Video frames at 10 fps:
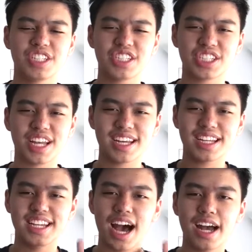is just that
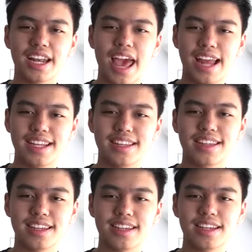not
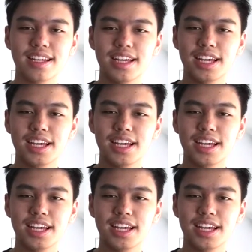anything